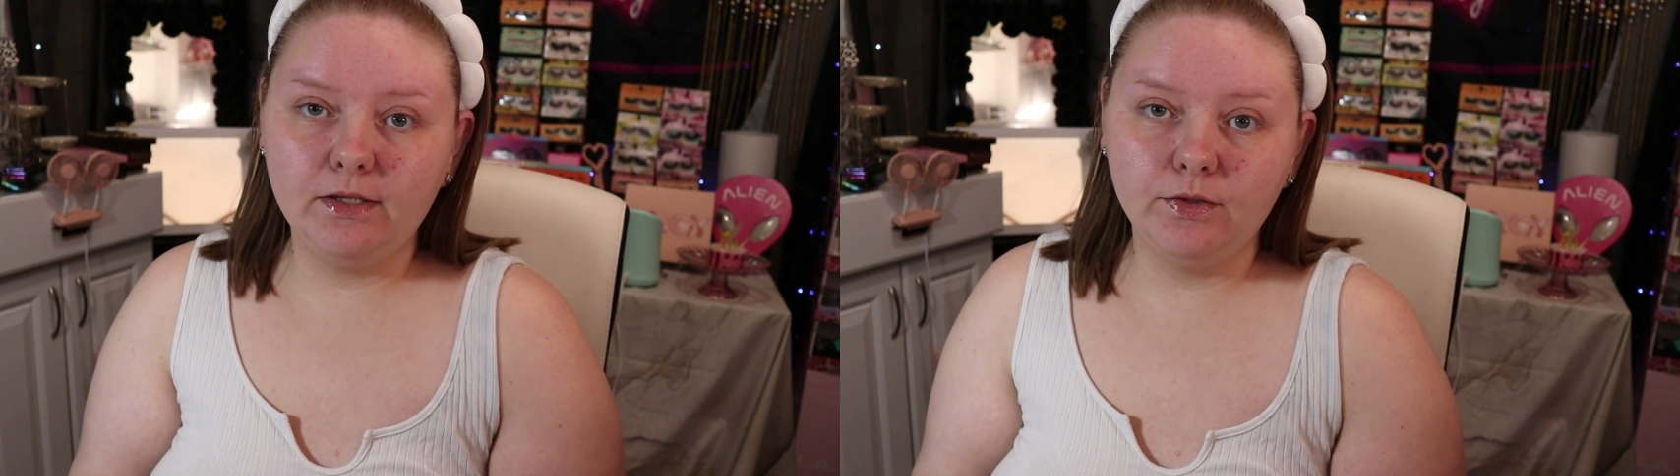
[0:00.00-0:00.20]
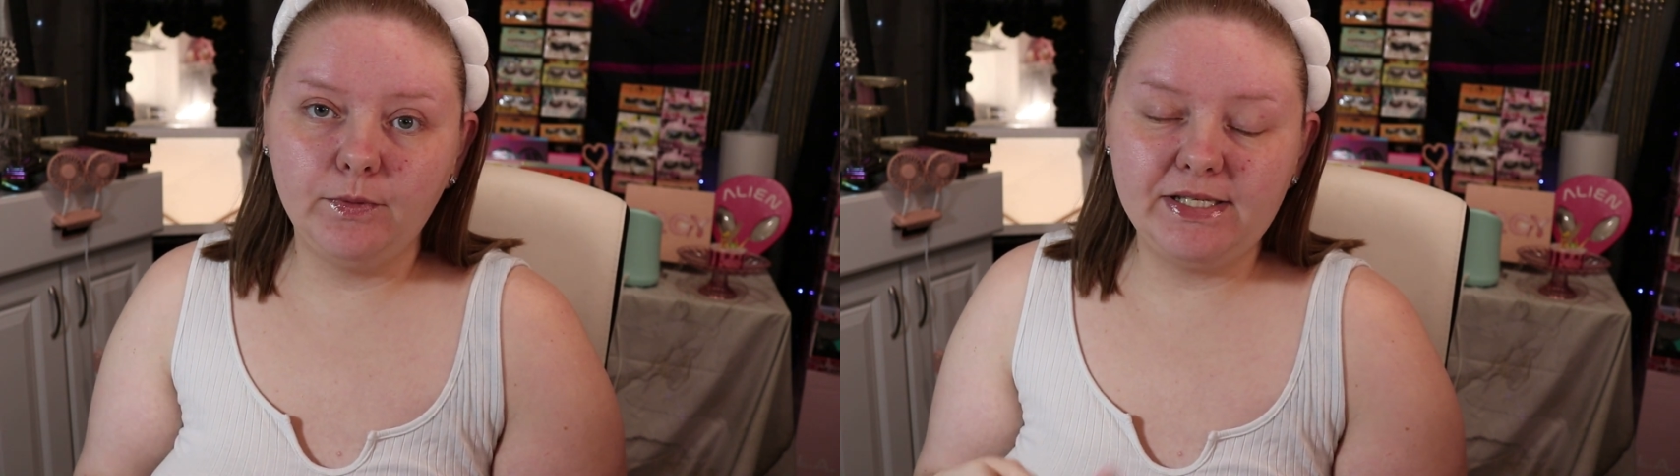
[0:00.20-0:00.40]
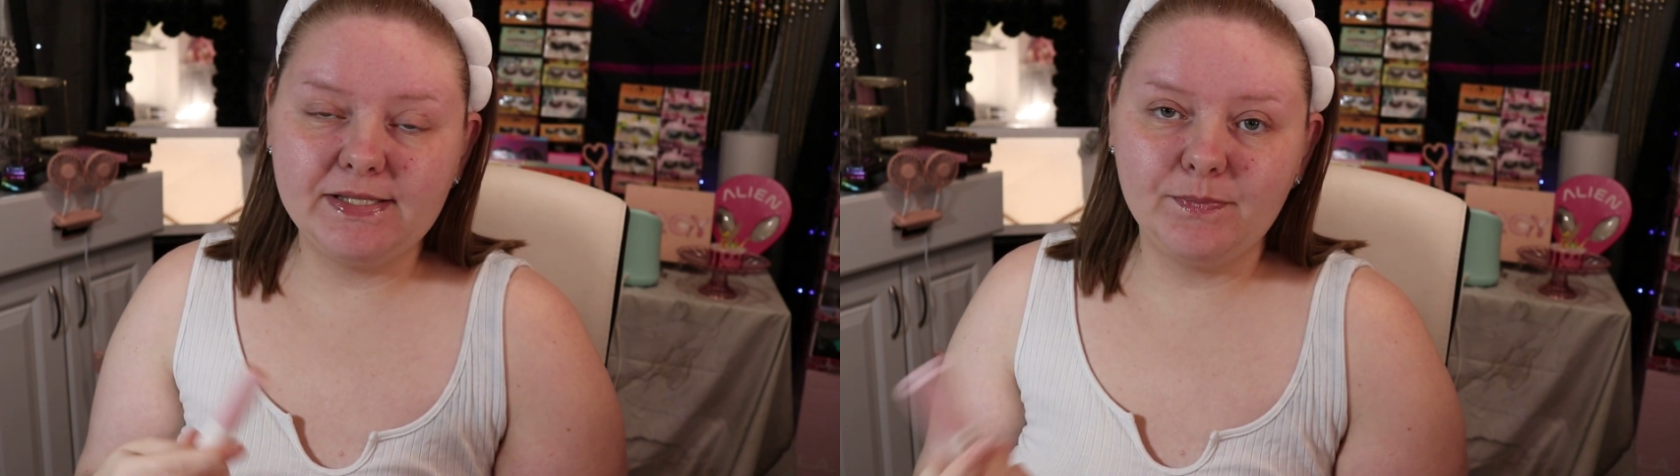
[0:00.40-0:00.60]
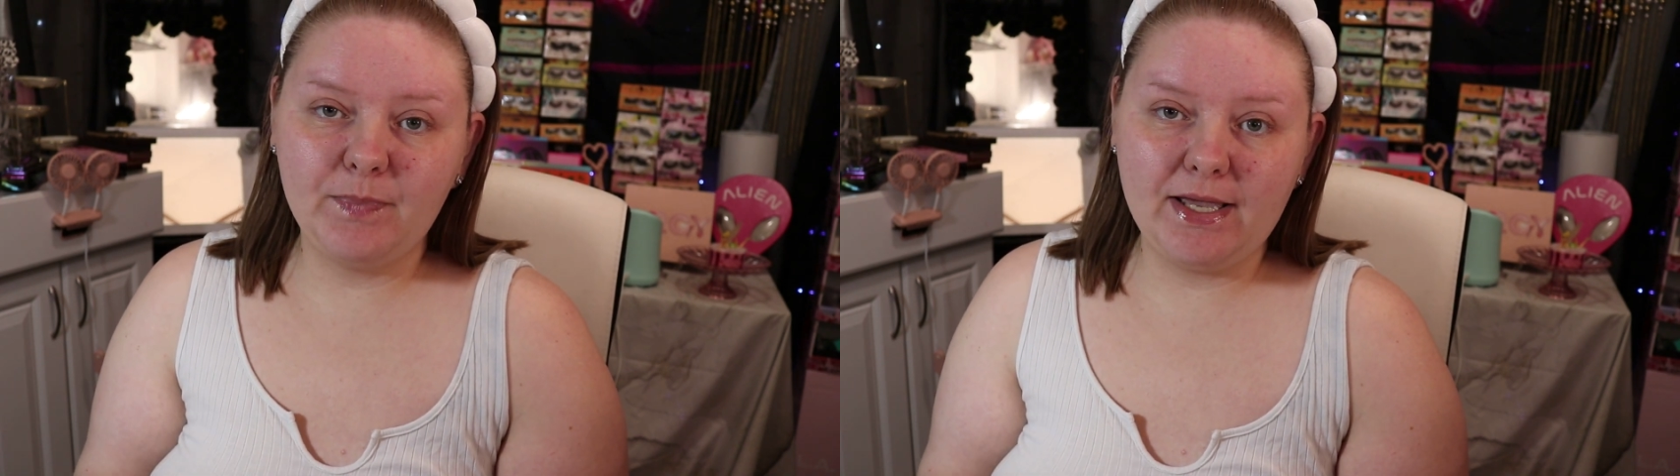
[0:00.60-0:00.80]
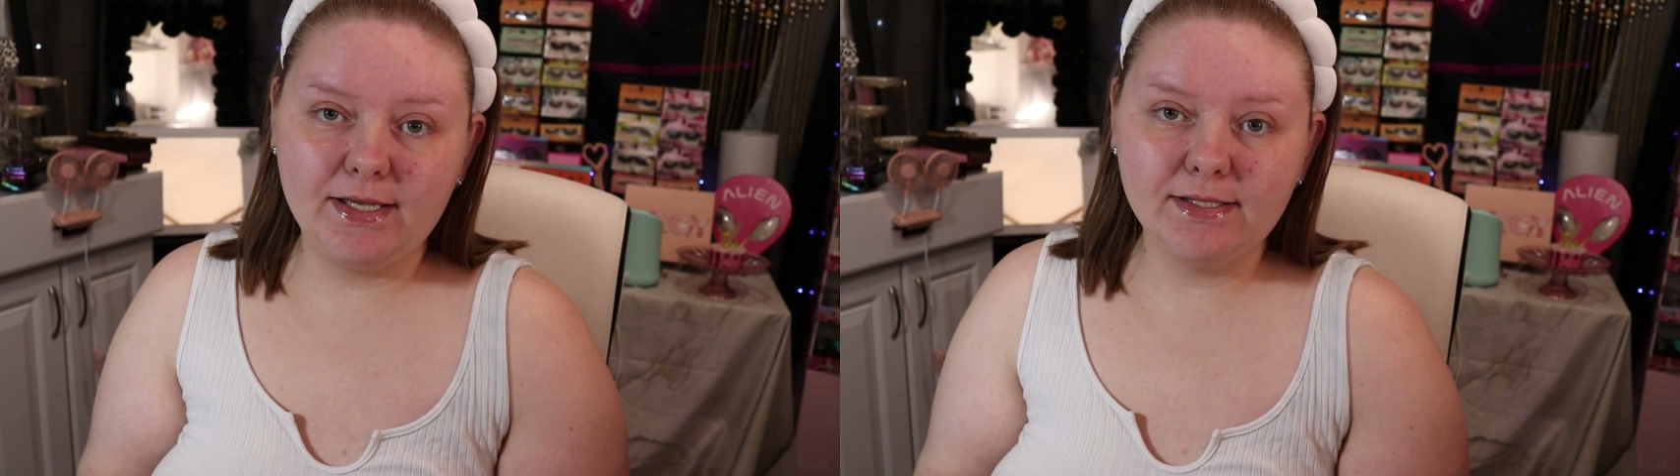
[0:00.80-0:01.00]
Louise
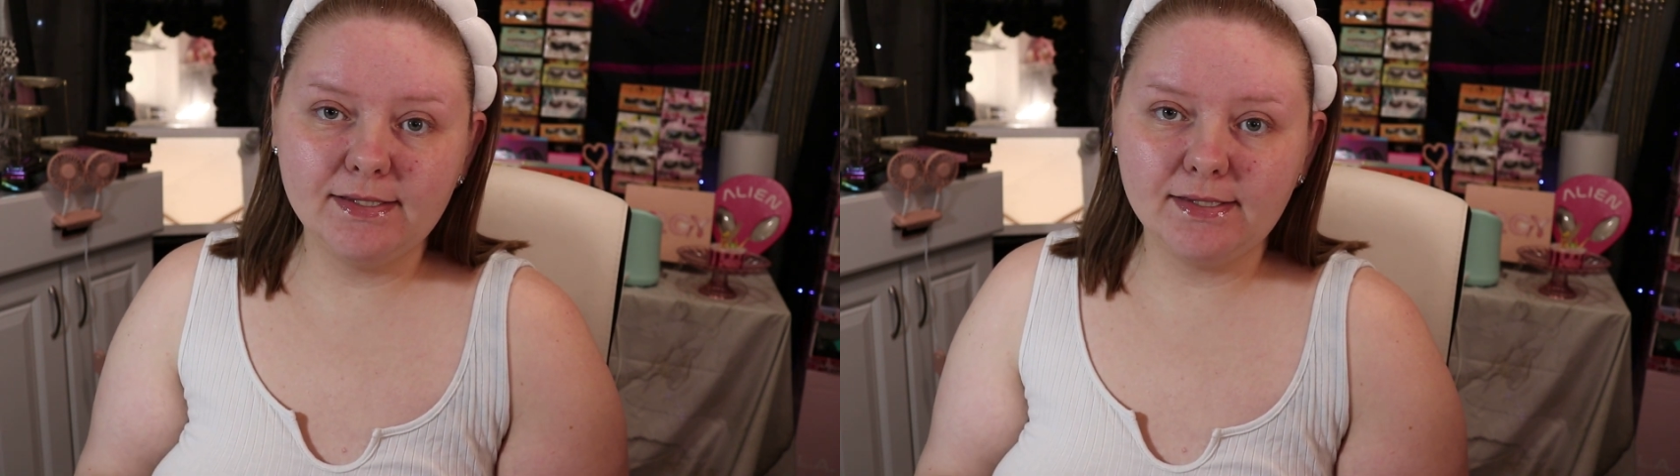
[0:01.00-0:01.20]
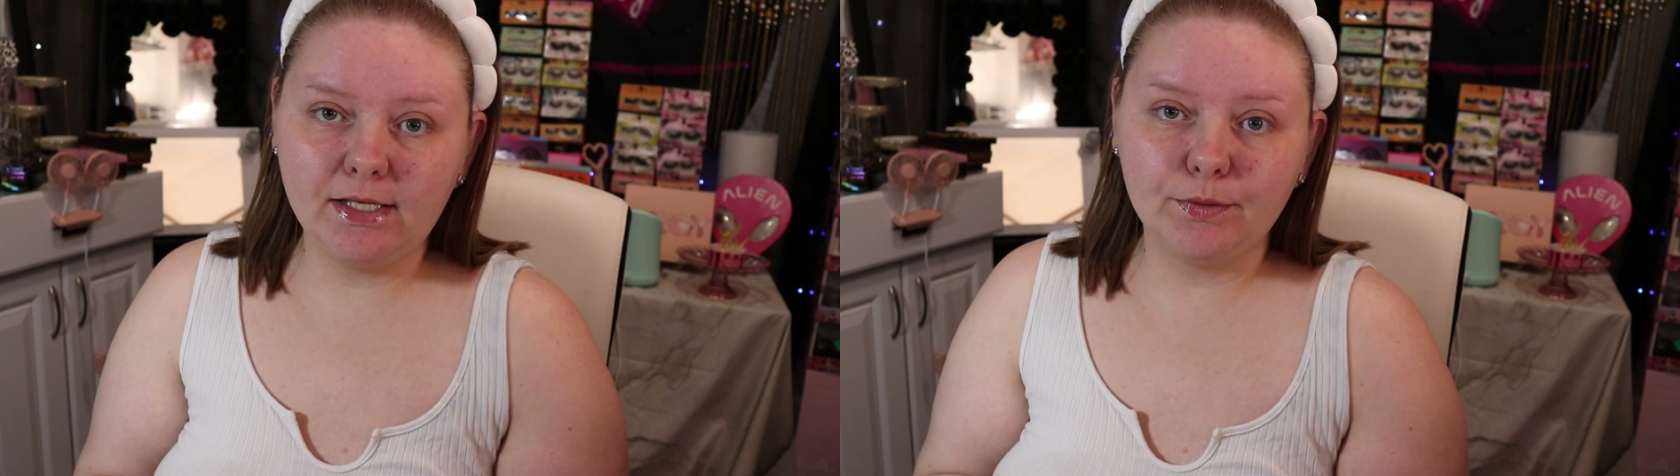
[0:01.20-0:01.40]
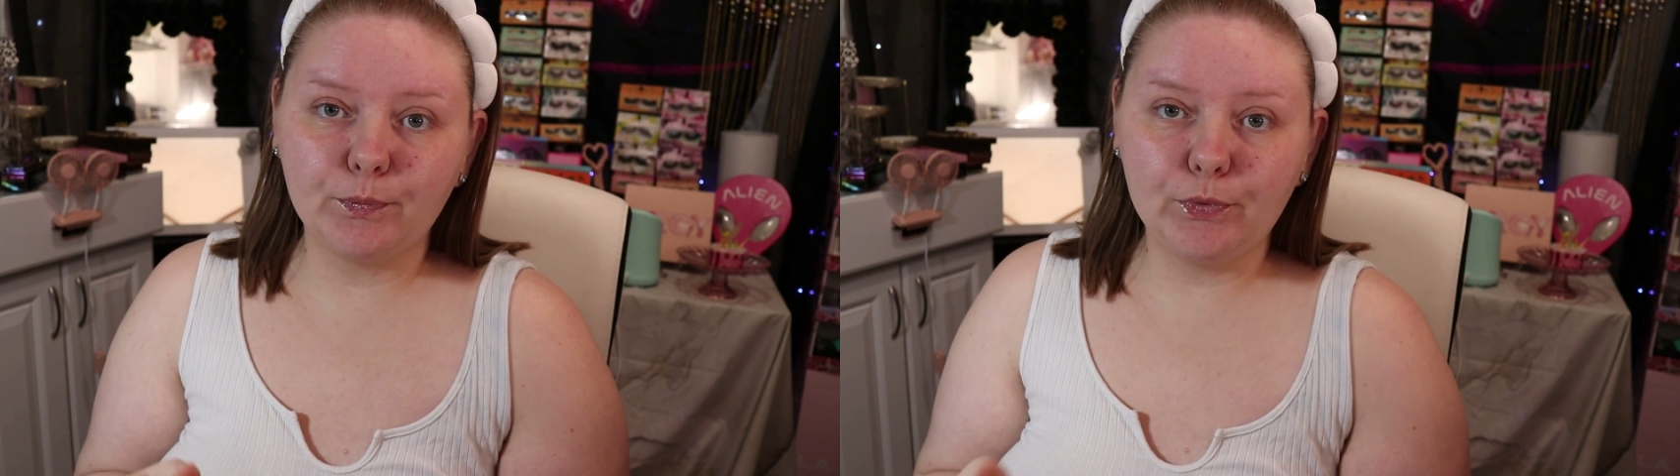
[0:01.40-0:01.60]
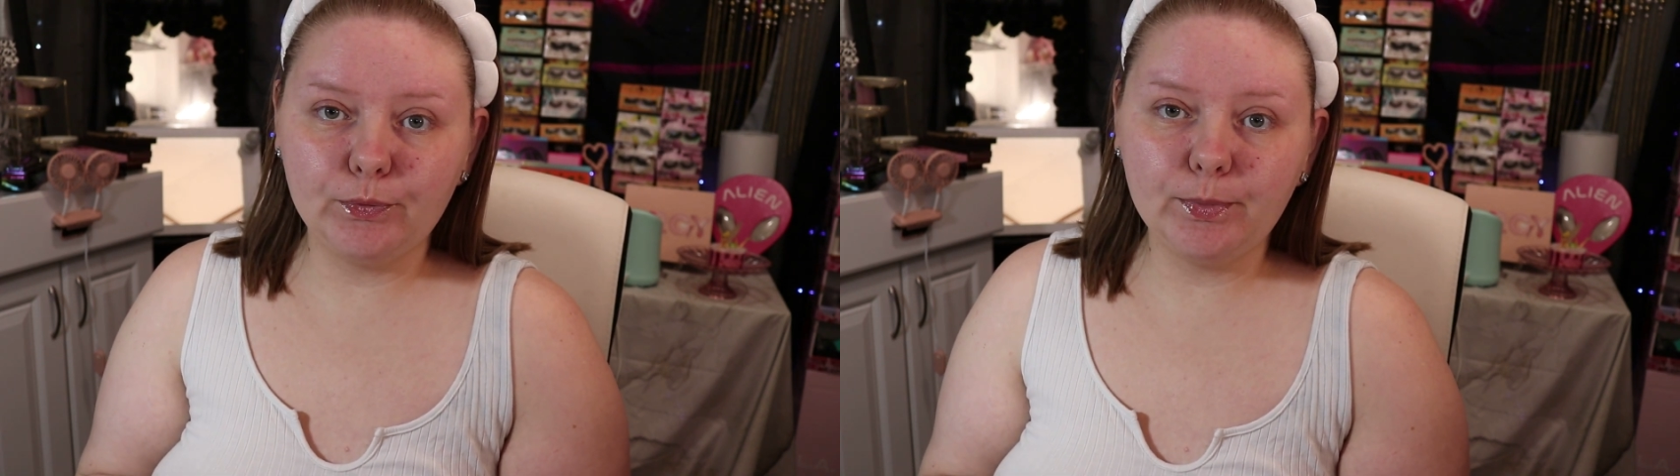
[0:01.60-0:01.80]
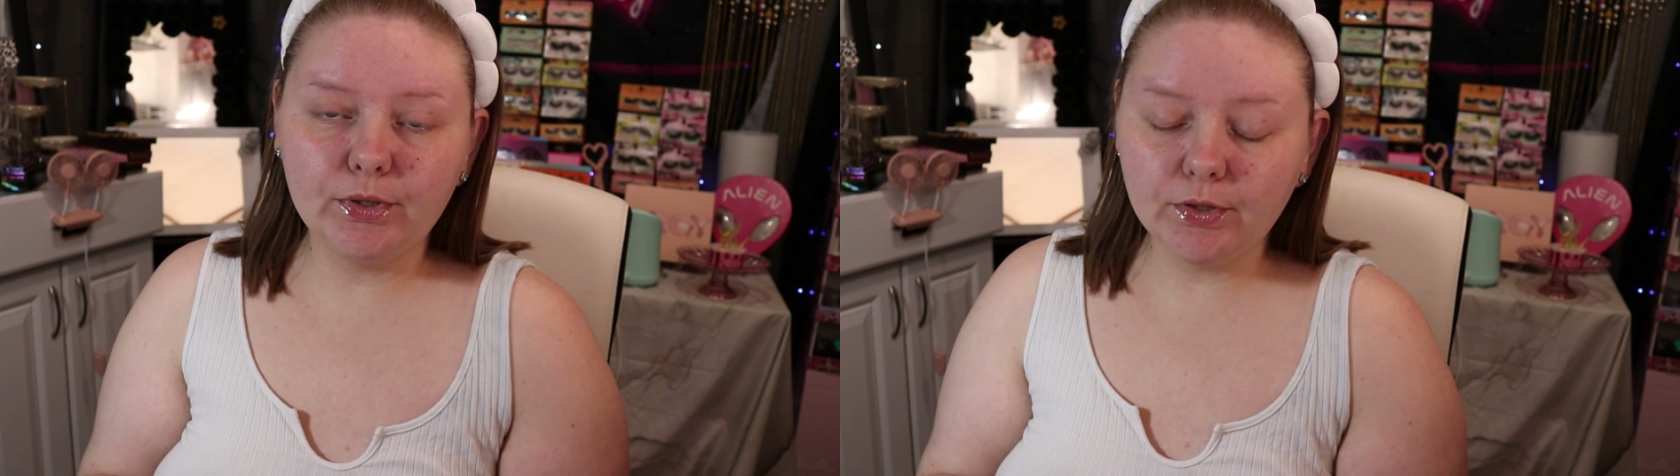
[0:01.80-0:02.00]
base in
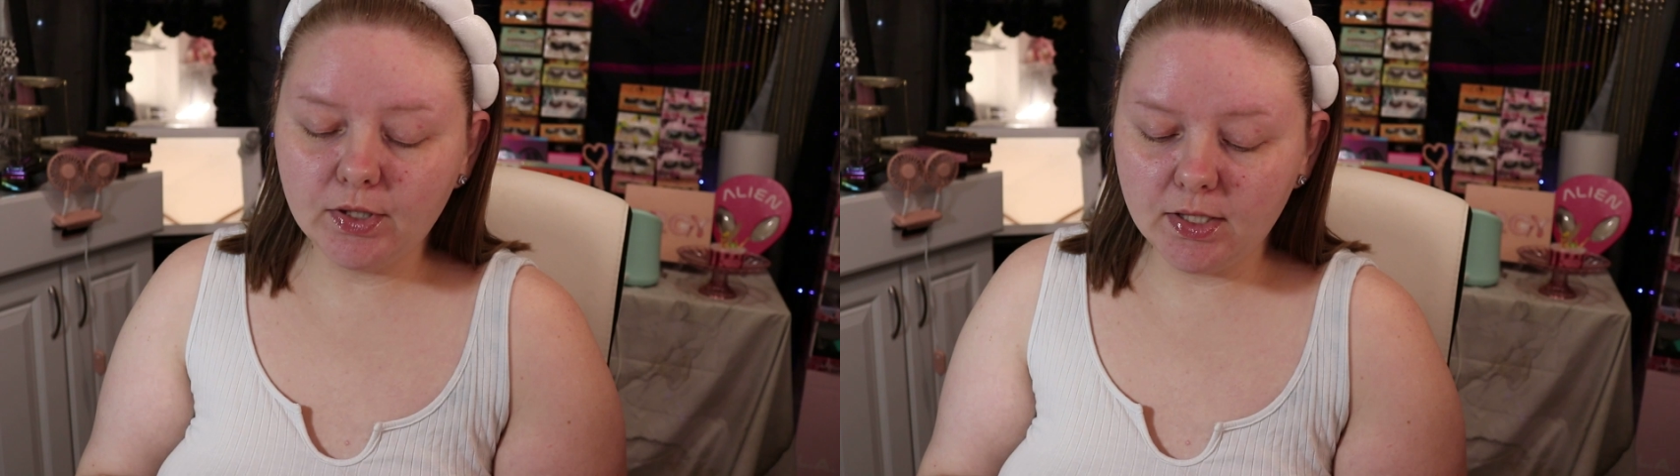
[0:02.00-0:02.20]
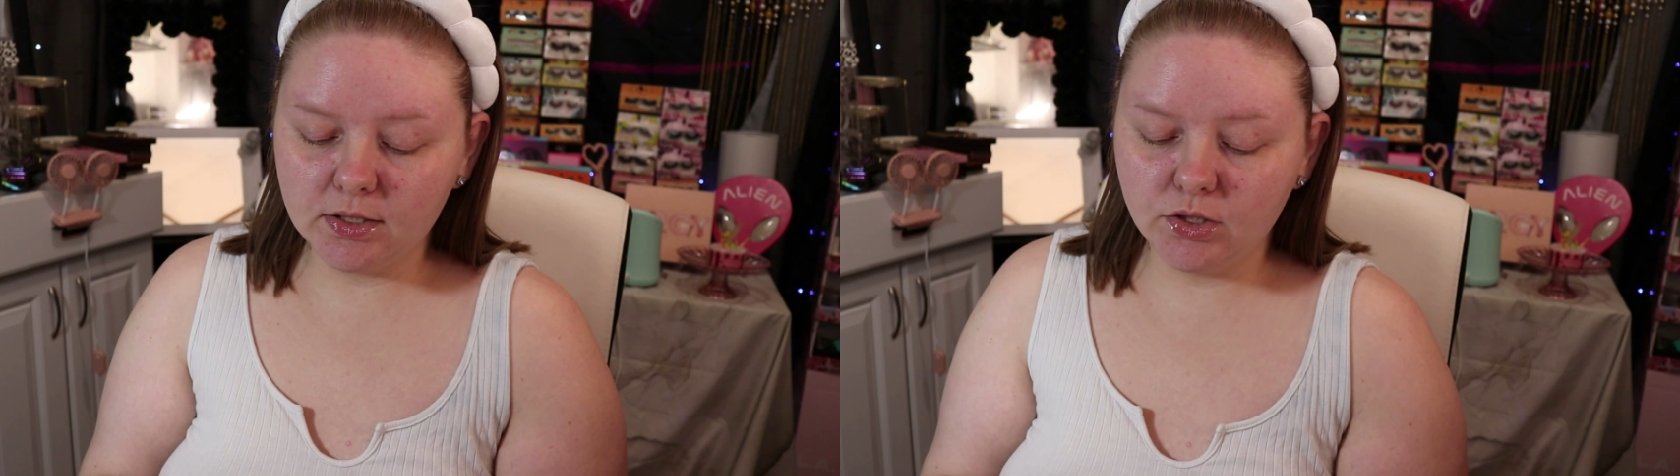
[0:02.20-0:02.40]
Rumor